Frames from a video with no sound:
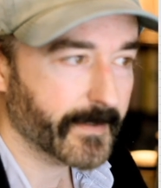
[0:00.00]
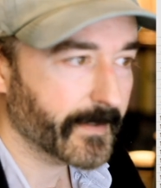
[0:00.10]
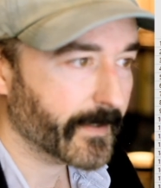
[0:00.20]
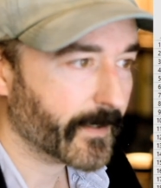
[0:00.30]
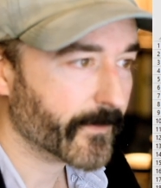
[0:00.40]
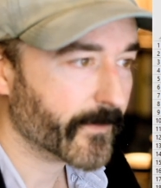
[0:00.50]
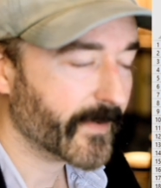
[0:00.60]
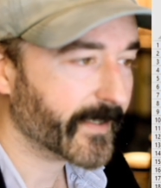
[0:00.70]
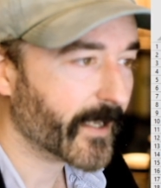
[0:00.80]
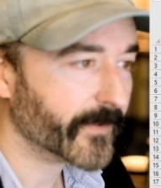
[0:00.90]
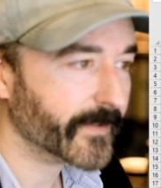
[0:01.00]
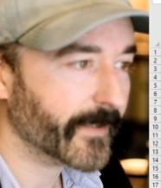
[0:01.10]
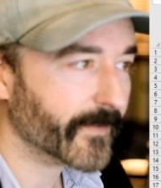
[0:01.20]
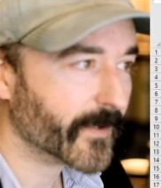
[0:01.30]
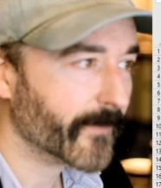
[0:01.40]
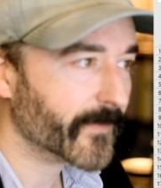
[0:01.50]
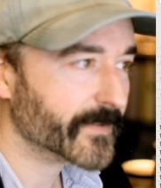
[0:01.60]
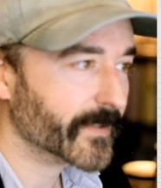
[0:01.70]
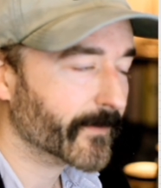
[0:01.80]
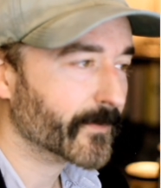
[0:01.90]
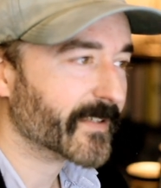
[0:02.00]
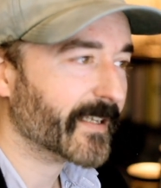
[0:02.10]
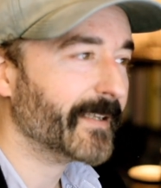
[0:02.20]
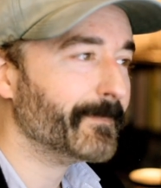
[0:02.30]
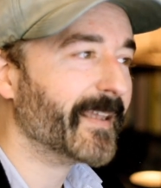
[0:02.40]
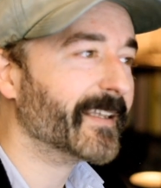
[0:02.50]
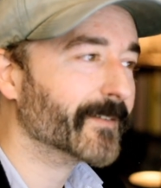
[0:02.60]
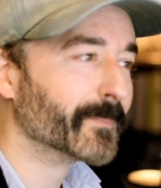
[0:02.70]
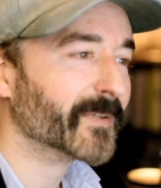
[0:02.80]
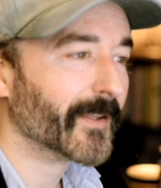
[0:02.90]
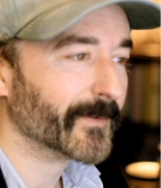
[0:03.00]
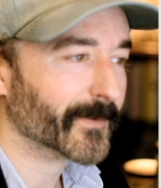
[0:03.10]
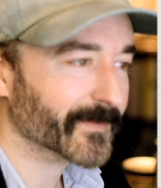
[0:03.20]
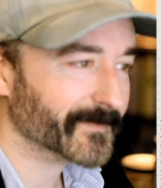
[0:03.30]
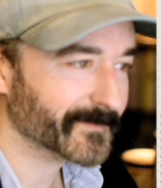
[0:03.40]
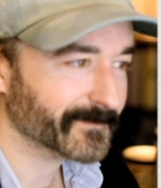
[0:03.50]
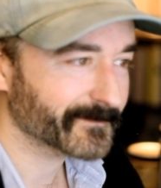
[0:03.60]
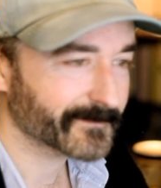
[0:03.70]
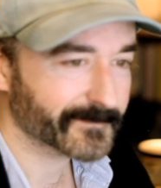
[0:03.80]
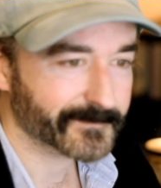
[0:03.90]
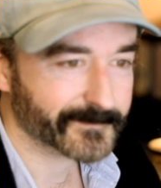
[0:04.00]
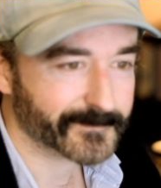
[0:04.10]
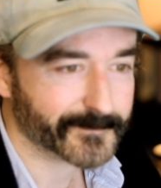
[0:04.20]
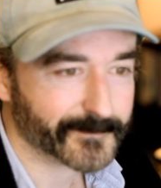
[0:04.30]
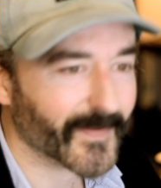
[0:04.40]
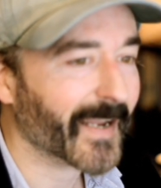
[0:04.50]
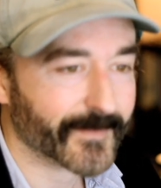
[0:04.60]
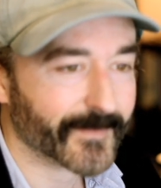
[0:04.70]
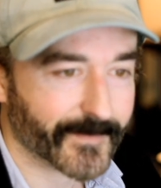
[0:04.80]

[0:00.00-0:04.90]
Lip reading: other than calculating the confidence intervals and then making the plot look nice.